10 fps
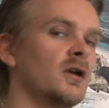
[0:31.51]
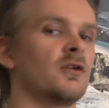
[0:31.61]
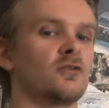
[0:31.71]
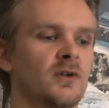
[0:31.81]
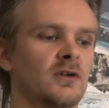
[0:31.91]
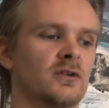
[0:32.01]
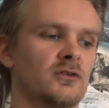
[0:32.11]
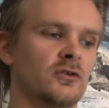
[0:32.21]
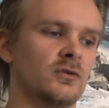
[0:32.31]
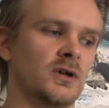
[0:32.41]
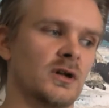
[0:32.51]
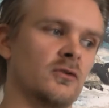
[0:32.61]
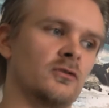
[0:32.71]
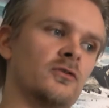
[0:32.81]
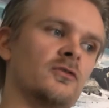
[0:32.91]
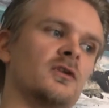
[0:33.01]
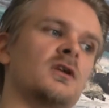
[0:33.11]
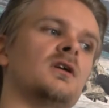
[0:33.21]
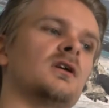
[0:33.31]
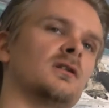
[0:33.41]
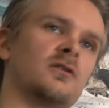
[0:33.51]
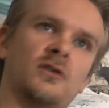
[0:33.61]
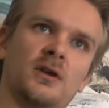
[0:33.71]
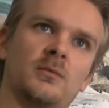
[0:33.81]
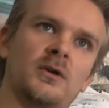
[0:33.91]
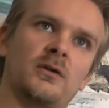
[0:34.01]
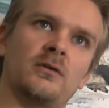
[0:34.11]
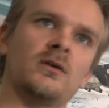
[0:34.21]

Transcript: is things that you can also see in the single player.